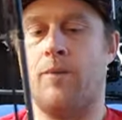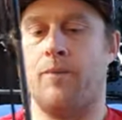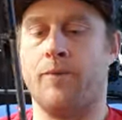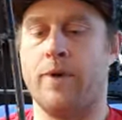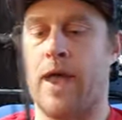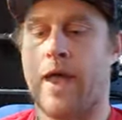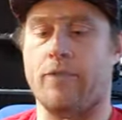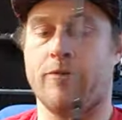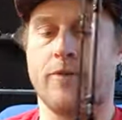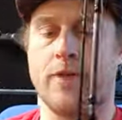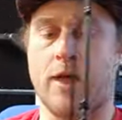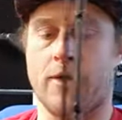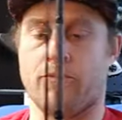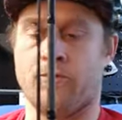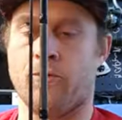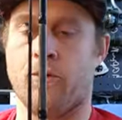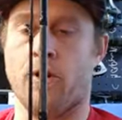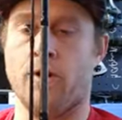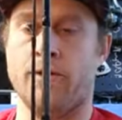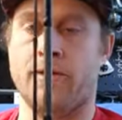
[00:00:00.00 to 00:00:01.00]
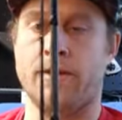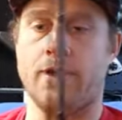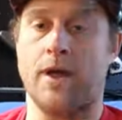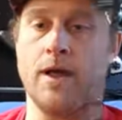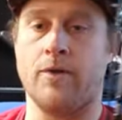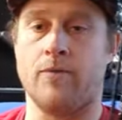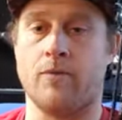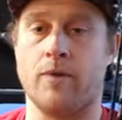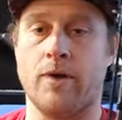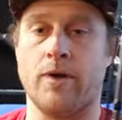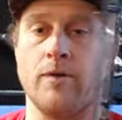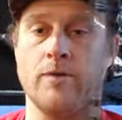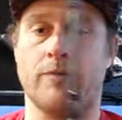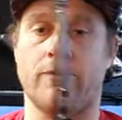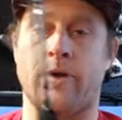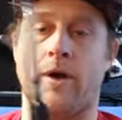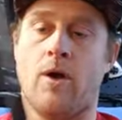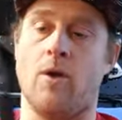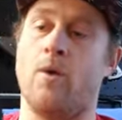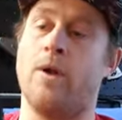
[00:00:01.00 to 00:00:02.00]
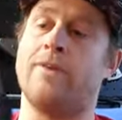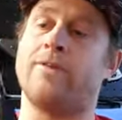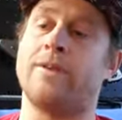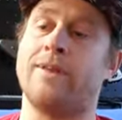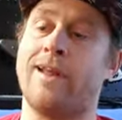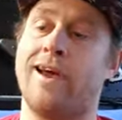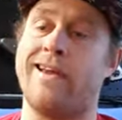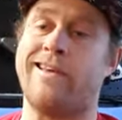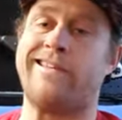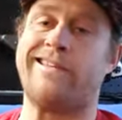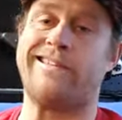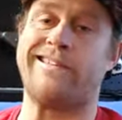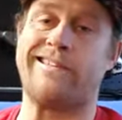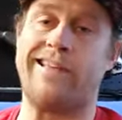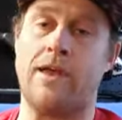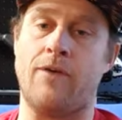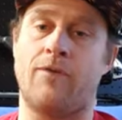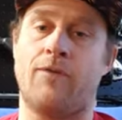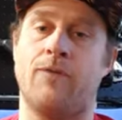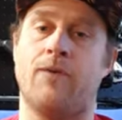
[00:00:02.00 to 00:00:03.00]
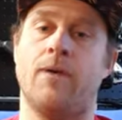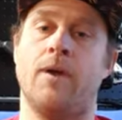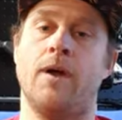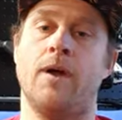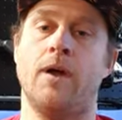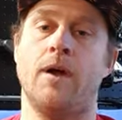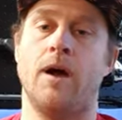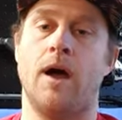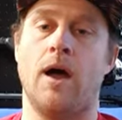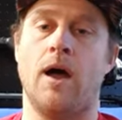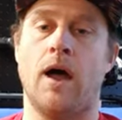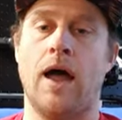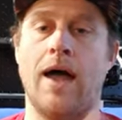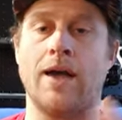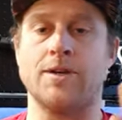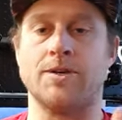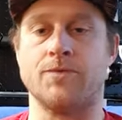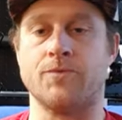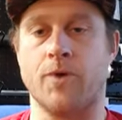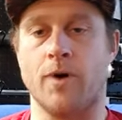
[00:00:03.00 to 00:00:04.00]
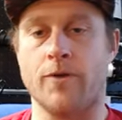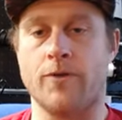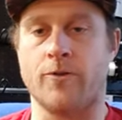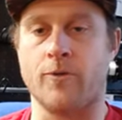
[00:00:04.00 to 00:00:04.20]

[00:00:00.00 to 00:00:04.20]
yeah, so there's rod and reel. So it's a nice, stiff action rod.